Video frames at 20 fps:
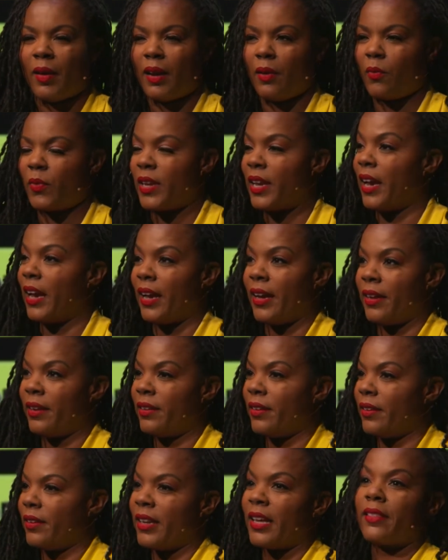we
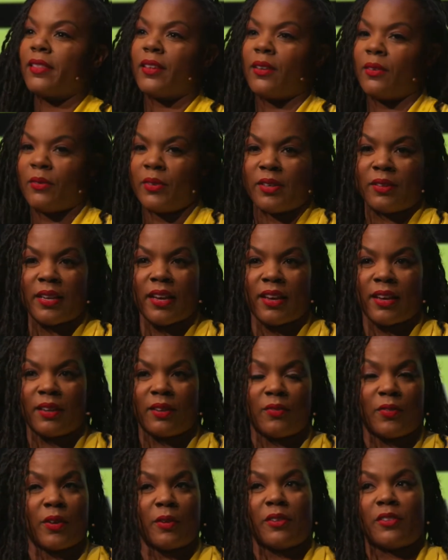had nothing. We had a
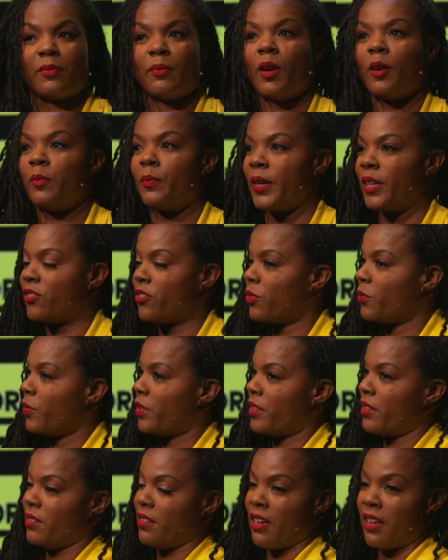very small budget
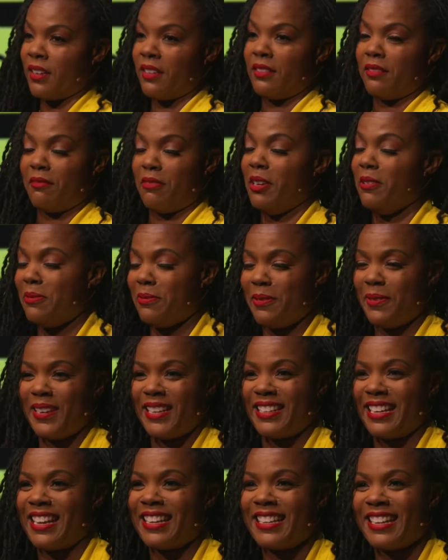with we
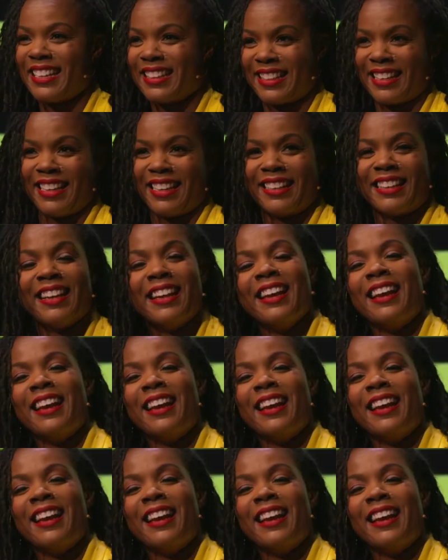had nothing.